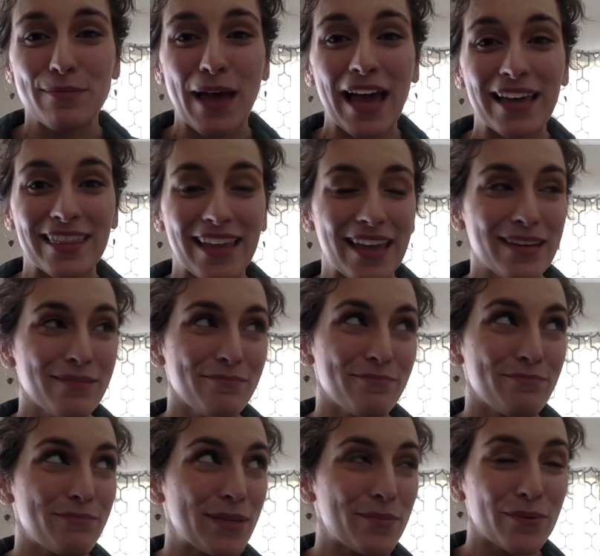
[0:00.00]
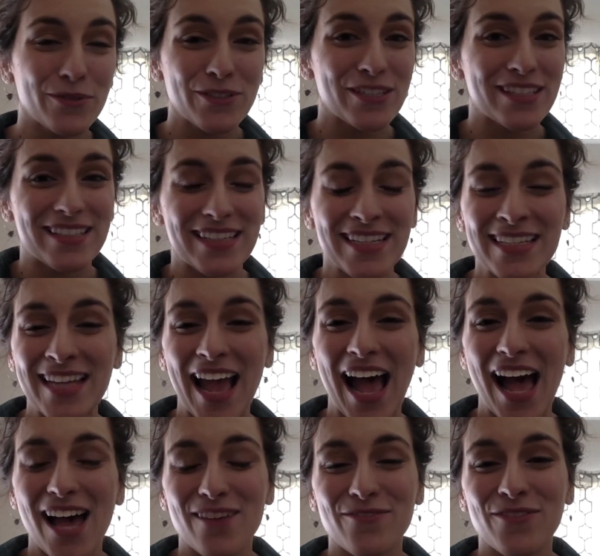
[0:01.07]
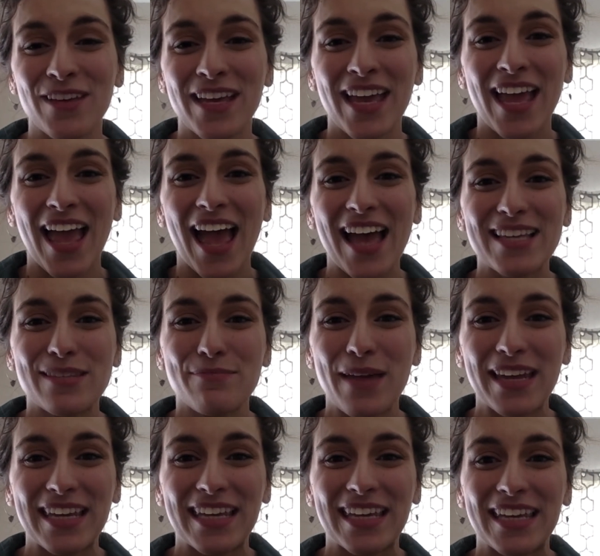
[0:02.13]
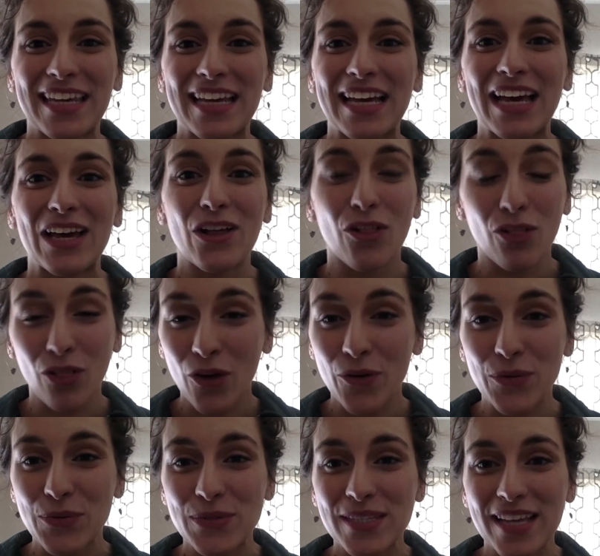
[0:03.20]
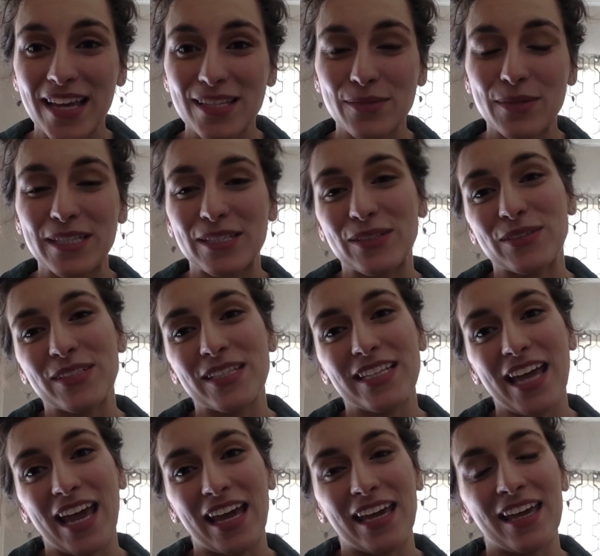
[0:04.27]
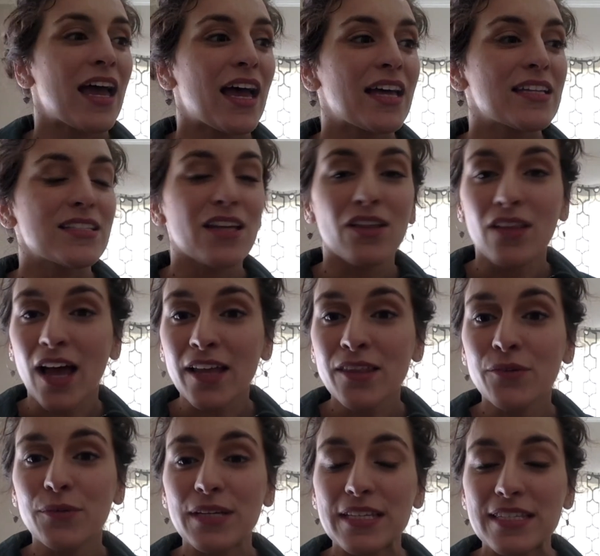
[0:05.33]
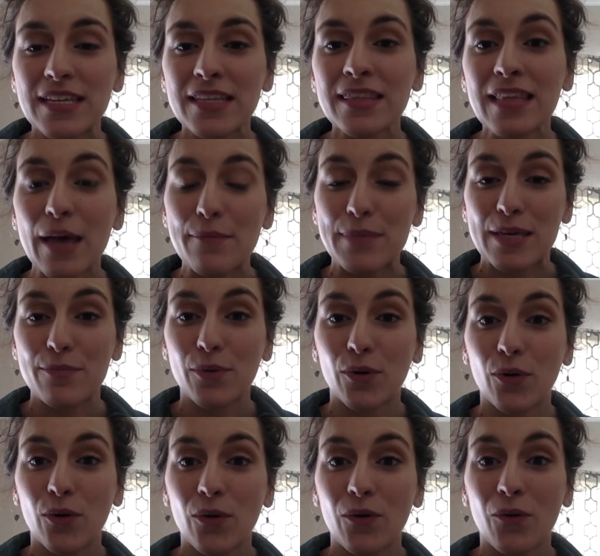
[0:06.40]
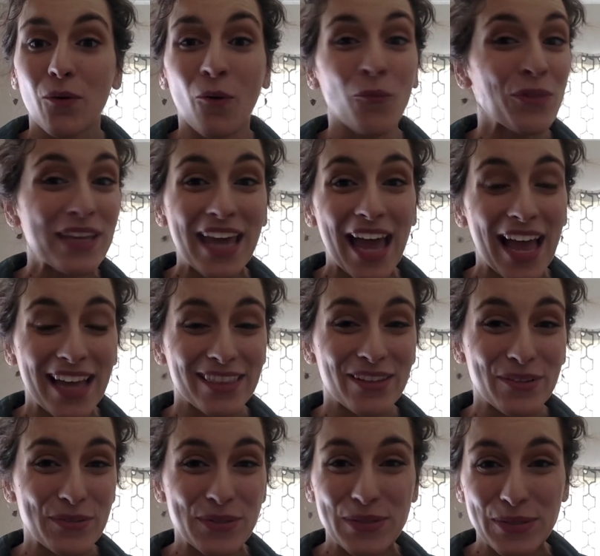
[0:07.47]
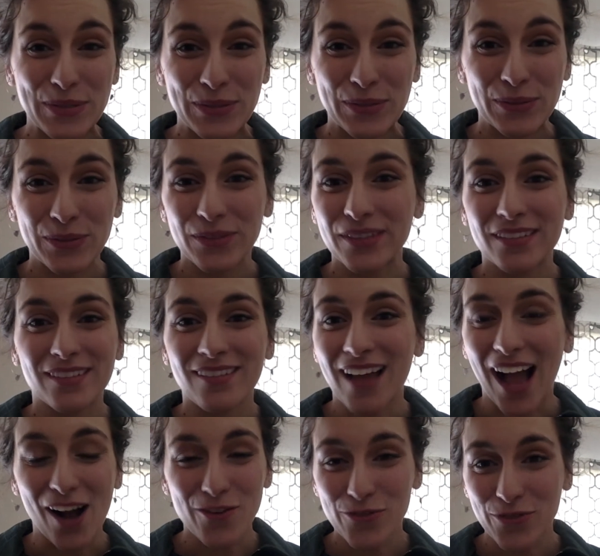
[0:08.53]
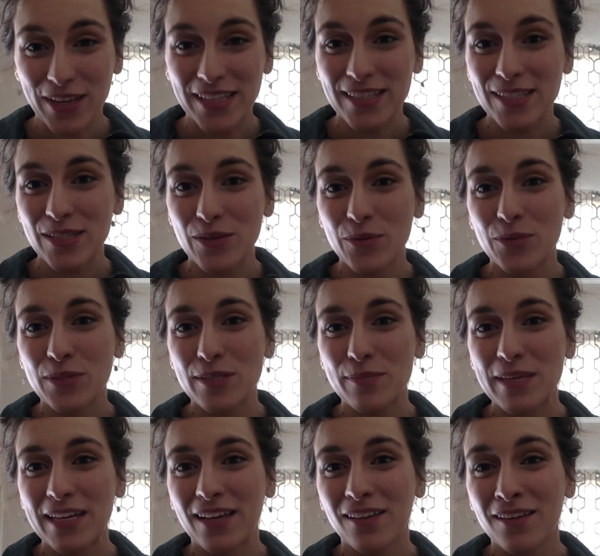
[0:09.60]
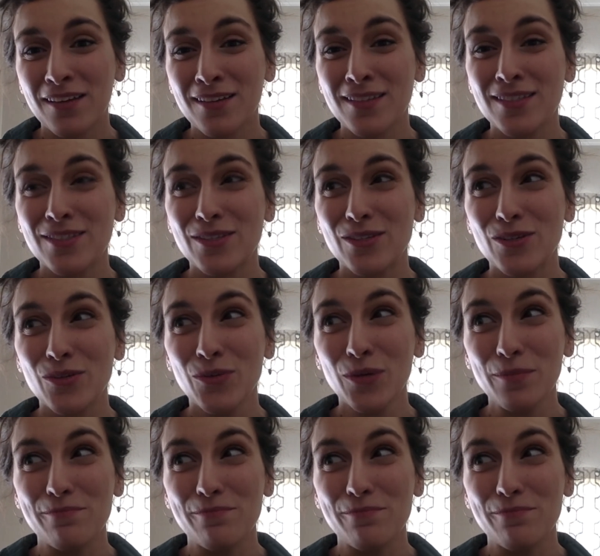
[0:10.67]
back then people just didn't have as many clothes as we do today. And a lot of the reason that people only had those two outfits was because you were